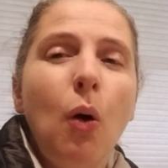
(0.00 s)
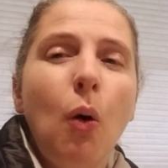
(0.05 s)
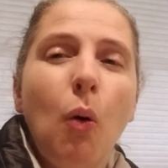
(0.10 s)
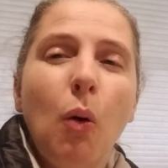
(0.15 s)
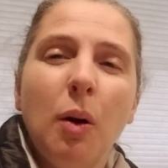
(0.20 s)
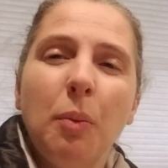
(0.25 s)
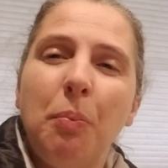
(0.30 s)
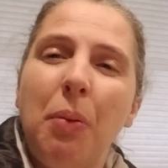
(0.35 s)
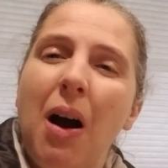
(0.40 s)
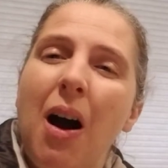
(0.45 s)

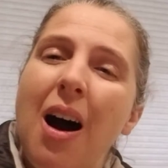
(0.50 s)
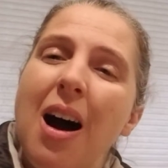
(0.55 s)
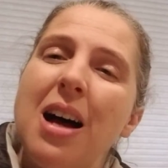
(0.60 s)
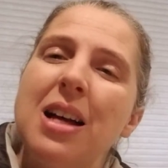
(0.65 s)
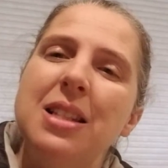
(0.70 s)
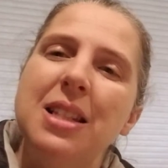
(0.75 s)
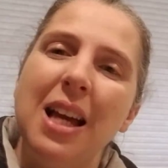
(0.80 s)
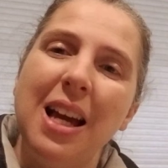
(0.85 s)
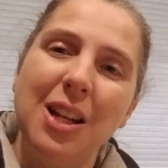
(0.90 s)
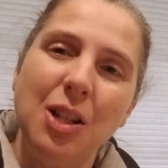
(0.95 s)
or
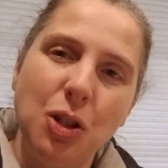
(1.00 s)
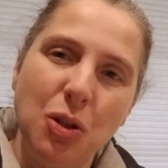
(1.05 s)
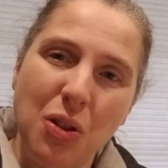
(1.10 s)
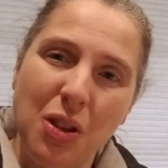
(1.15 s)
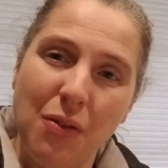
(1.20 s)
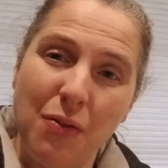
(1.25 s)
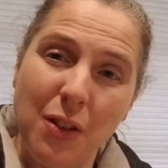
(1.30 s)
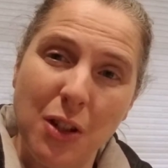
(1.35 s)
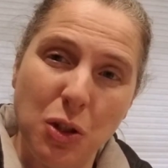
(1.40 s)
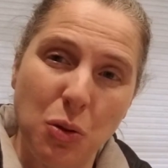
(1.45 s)
pause and do
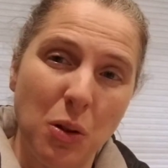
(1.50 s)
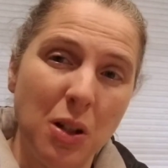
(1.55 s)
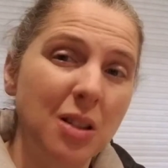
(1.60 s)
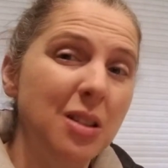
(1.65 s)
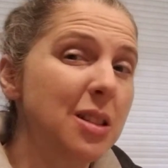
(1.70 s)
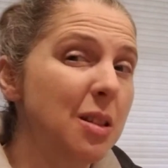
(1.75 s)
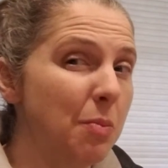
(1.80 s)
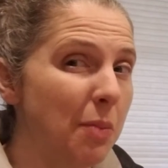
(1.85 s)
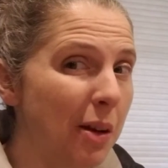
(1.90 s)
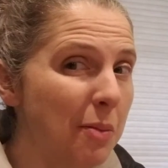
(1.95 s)
the visual.
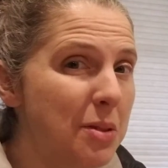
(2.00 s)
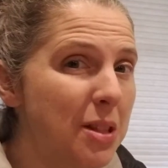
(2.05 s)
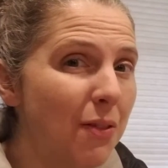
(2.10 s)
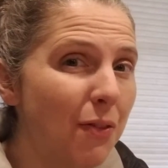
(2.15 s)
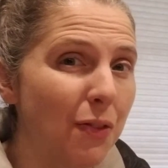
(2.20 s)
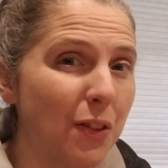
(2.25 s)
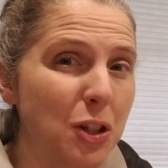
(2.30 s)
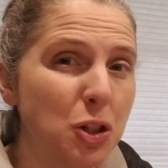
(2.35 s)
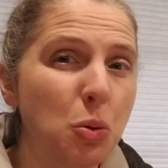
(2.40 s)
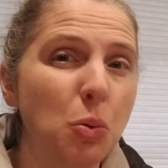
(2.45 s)
Sometimes the
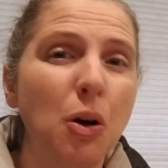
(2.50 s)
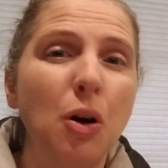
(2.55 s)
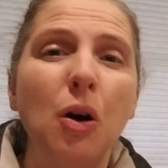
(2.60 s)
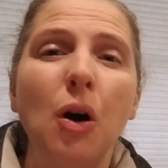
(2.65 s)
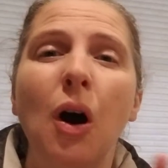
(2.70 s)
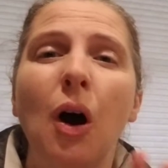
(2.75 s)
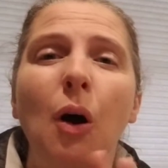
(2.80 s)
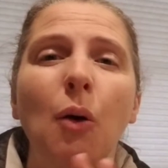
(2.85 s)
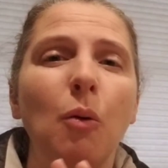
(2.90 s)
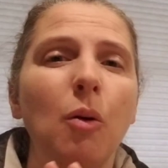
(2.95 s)
visual
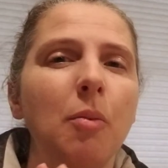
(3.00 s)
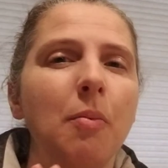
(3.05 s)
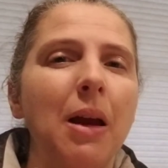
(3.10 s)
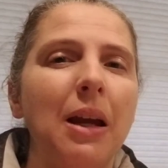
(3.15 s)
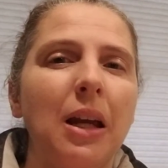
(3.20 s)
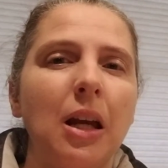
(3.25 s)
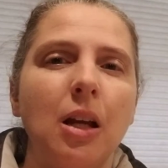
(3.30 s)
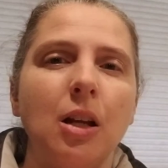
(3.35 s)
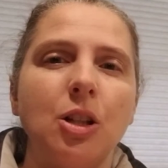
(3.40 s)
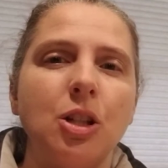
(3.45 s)
will
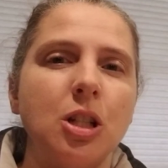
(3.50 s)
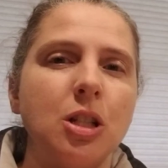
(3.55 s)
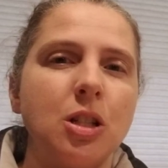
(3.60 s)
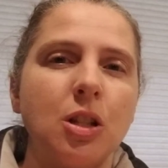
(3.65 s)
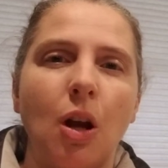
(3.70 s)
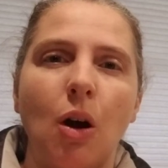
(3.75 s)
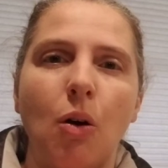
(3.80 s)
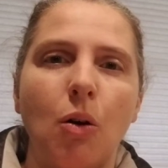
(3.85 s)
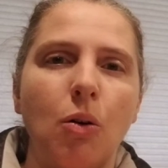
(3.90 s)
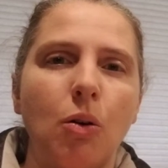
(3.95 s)
make it just
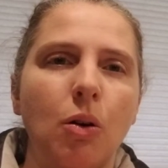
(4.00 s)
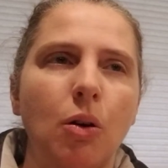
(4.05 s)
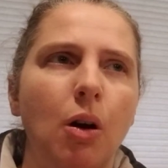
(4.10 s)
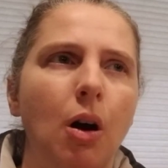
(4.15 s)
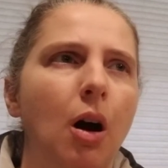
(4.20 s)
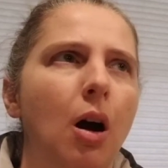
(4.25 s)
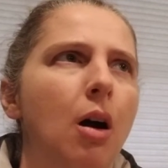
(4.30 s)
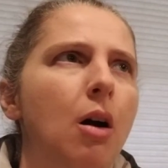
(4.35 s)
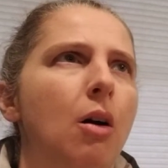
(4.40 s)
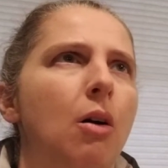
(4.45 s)
go,
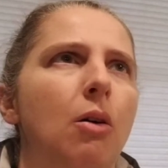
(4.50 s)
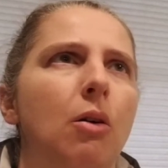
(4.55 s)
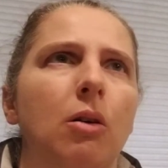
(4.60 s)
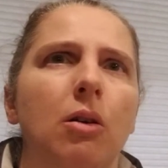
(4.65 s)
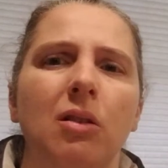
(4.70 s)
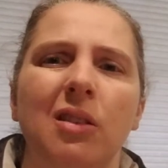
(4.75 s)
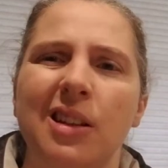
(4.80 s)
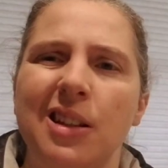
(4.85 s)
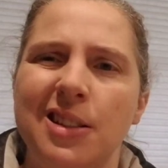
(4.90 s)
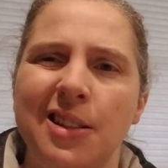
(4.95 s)
oh,
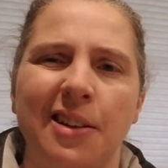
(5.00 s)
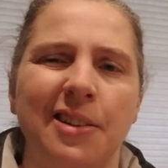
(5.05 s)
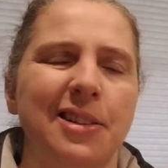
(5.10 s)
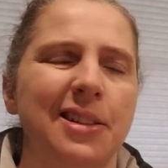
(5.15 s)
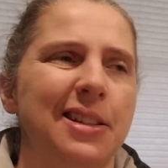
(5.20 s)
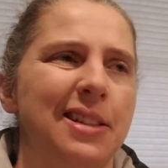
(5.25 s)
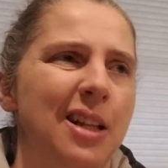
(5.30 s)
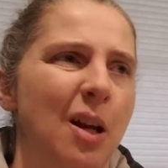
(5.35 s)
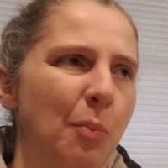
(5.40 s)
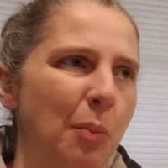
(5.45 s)
these aren't
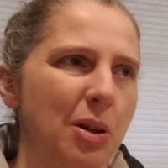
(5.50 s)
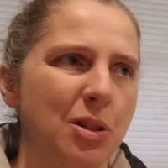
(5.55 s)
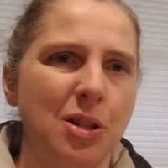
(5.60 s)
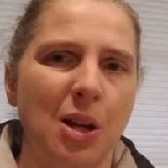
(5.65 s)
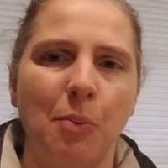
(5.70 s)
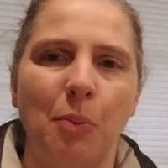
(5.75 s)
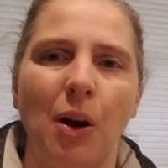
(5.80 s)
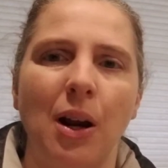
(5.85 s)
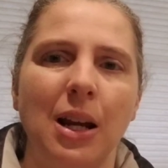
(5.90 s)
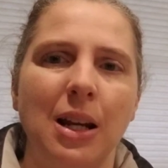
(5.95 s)
just numbers
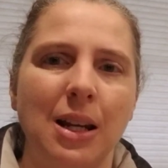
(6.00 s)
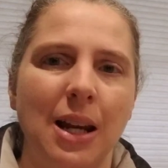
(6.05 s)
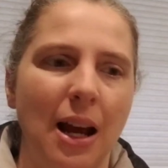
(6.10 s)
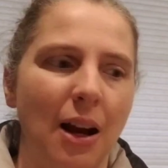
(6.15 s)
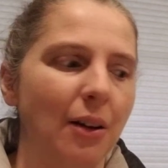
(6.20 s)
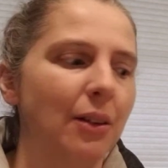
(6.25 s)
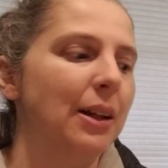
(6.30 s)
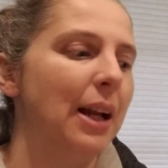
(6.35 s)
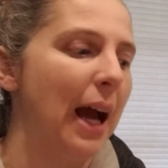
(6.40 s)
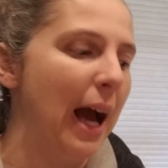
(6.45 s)
I'm writing
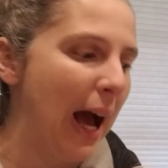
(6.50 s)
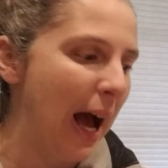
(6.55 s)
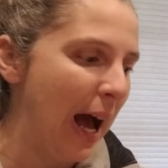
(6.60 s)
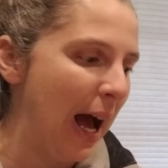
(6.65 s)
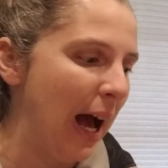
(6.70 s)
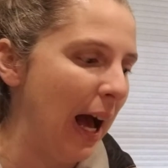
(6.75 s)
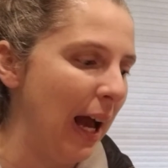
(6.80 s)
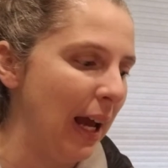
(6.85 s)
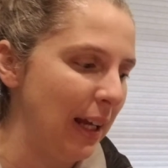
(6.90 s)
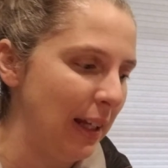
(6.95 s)
down.
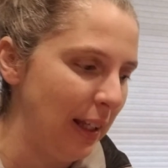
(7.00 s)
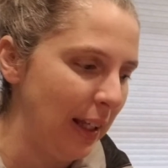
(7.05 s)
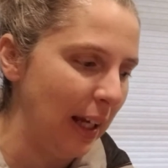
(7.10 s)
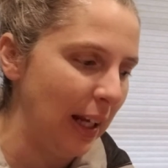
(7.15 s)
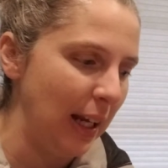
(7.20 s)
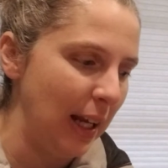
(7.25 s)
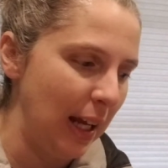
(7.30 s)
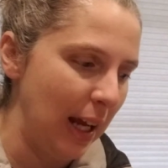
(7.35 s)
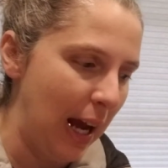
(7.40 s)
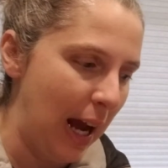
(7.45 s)
I get
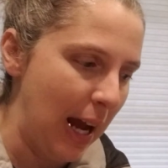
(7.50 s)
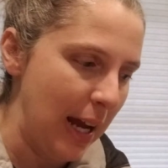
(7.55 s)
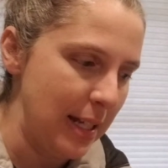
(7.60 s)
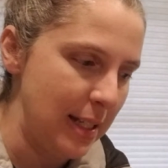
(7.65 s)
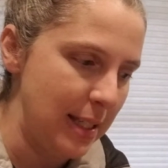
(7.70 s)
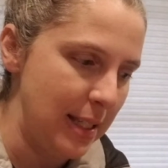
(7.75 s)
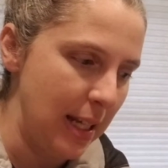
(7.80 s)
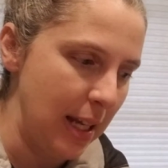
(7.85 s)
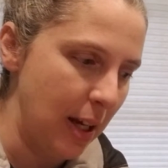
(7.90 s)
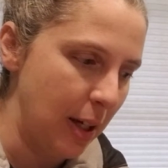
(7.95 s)
it. I
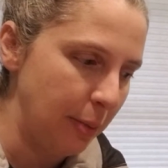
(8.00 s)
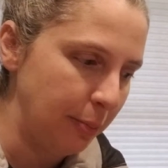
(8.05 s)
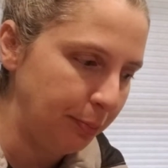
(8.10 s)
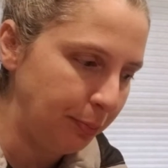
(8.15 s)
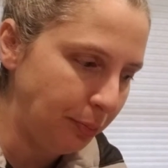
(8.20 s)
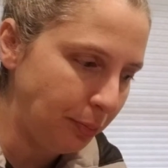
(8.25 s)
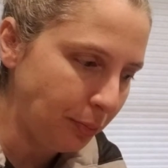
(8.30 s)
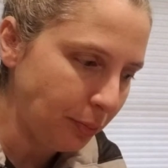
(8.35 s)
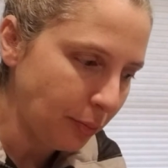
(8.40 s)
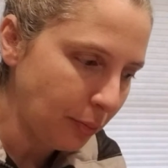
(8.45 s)
see it.
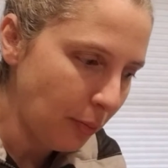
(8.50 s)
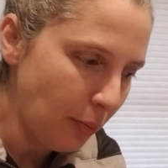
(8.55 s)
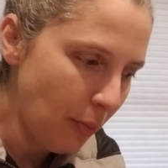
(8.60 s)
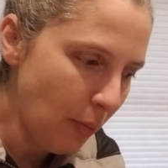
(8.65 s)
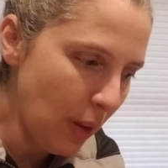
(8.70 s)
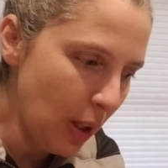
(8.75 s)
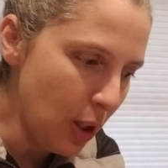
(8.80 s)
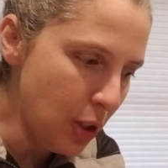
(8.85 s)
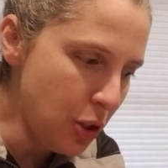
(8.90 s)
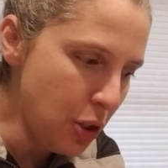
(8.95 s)

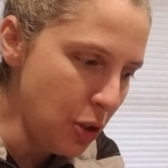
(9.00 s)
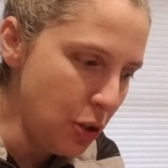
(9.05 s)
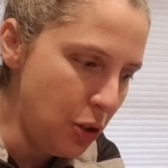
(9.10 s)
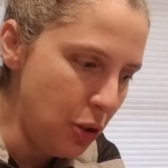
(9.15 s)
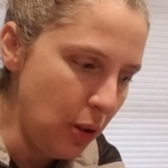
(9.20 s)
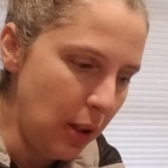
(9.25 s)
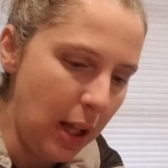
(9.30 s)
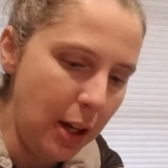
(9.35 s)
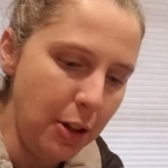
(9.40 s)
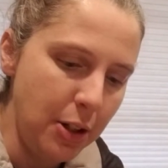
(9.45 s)
So
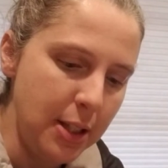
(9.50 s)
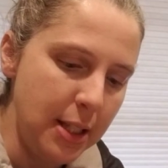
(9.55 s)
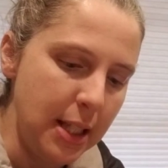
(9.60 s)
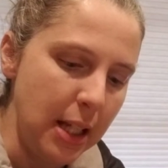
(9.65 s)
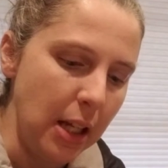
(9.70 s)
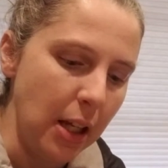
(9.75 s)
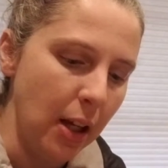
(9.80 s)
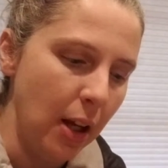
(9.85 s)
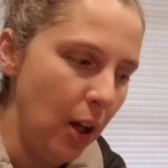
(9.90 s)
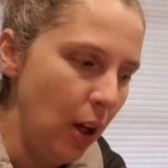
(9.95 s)
do letter
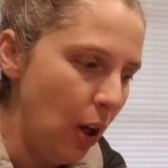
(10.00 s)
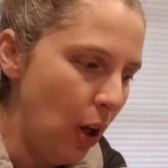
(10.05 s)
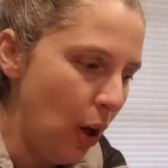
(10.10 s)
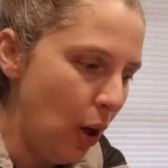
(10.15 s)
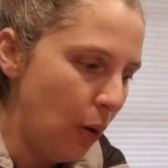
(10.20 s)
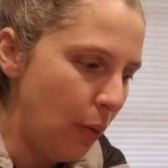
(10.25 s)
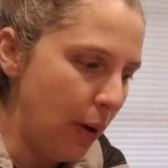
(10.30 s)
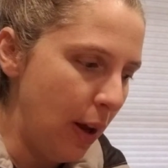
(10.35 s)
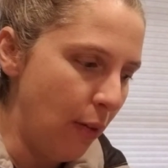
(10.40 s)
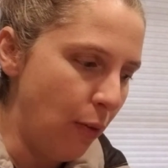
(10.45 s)
C.
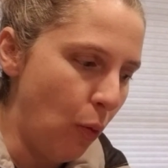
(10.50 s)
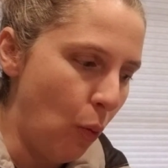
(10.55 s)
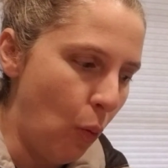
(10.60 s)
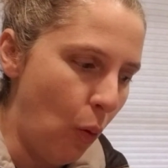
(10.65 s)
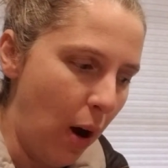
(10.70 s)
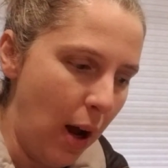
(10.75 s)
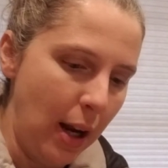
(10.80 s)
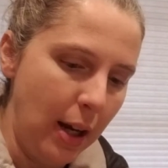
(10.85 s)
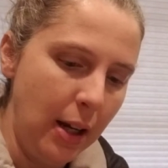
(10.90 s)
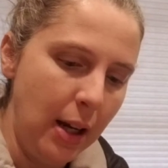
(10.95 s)
We have
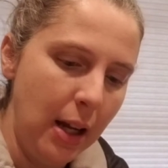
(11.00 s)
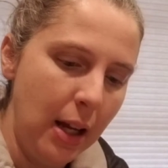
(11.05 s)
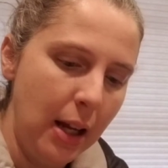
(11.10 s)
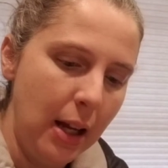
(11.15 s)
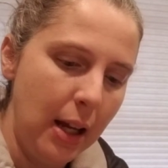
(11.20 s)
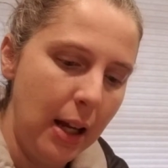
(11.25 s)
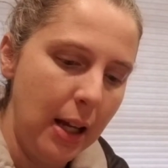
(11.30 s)
1